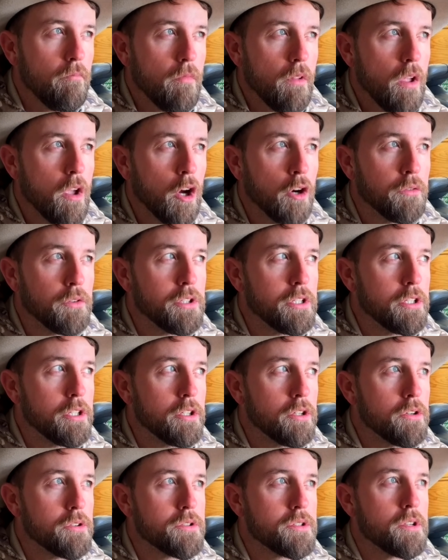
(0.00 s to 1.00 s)
over the
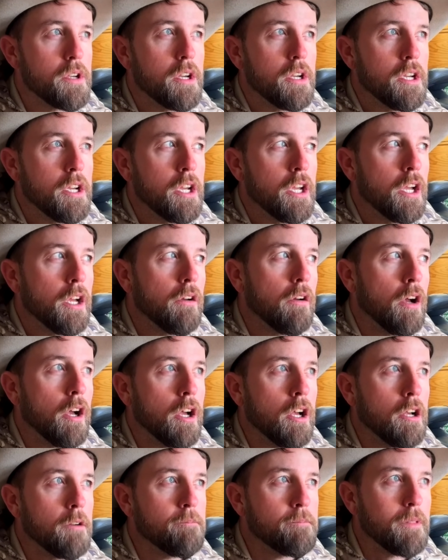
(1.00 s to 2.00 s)
years,
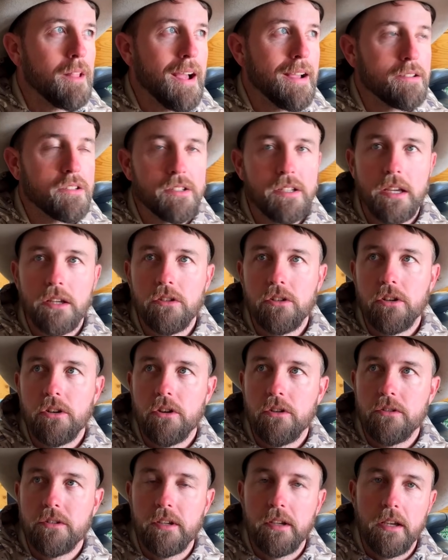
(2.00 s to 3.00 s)
last 10
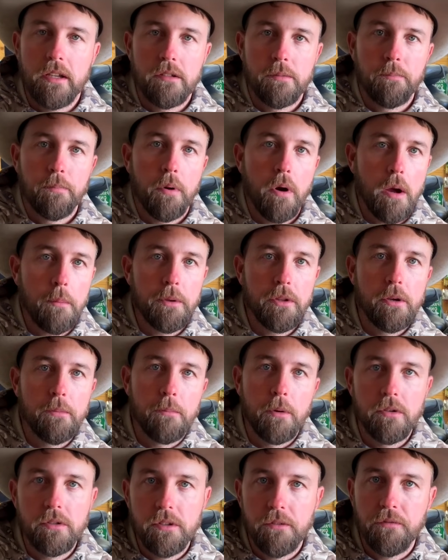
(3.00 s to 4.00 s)
years, it's probably the
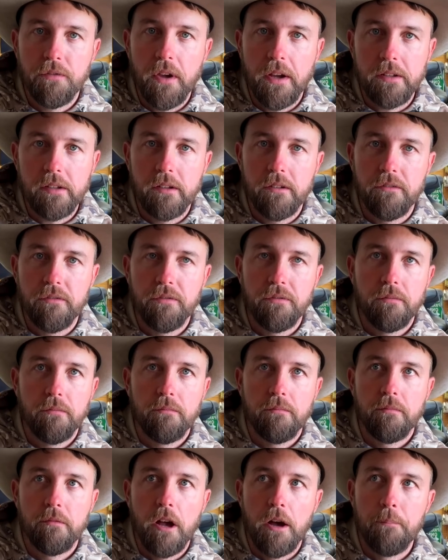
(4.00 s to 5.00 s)
most effective
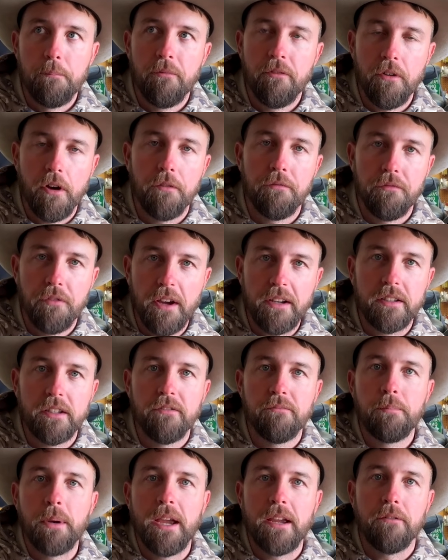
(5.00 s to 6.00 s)

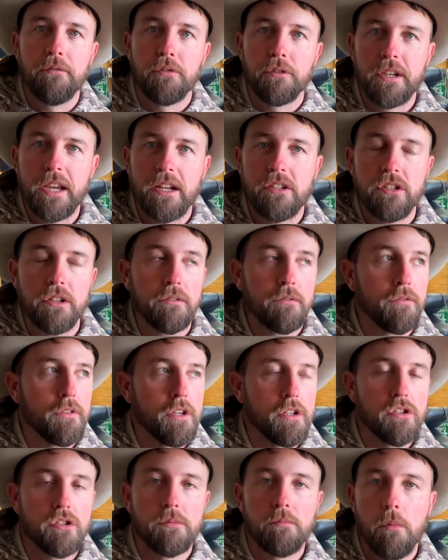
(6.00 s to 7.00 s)
bait for catching
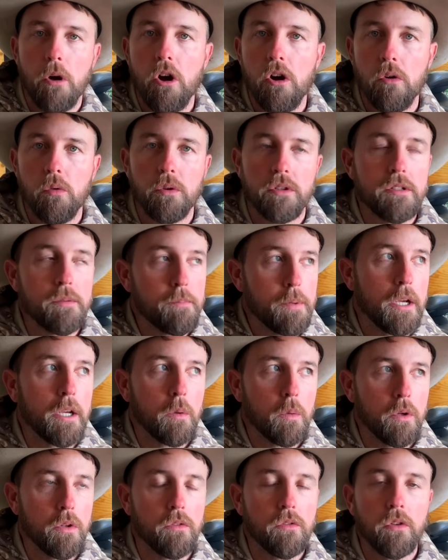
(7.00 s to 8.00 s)
fish, small ones, big
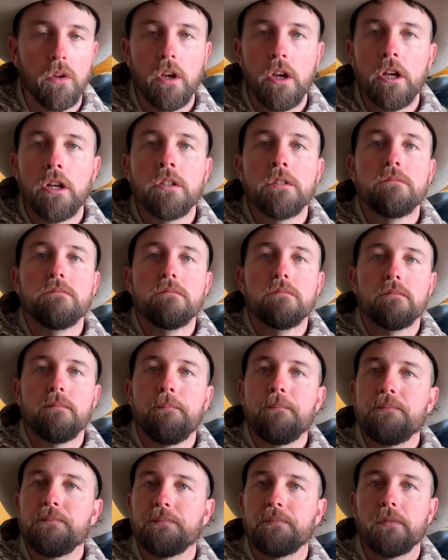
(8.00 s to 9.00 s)
ones.
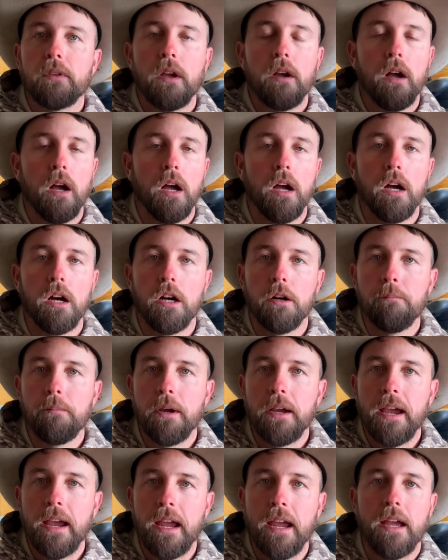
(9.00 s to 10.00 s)

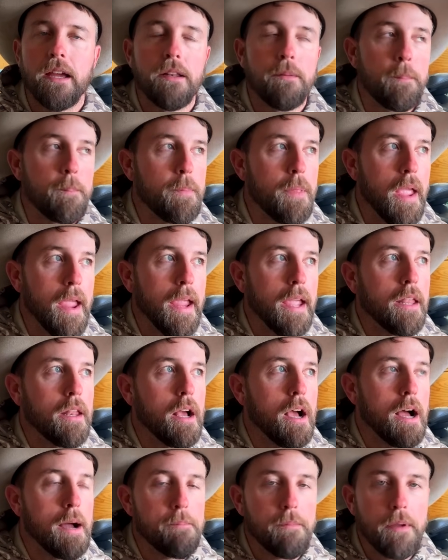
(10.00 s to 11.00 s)
And
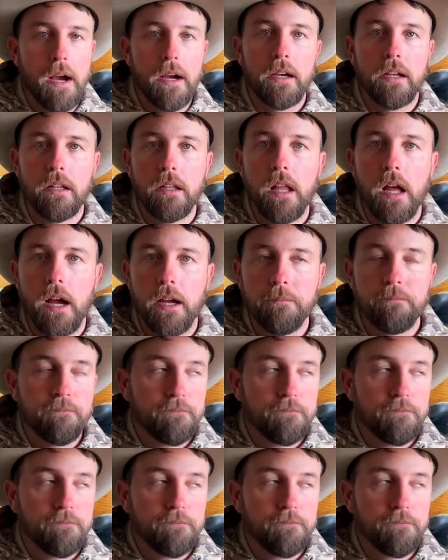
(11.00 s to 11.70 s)
I'm not going to lie.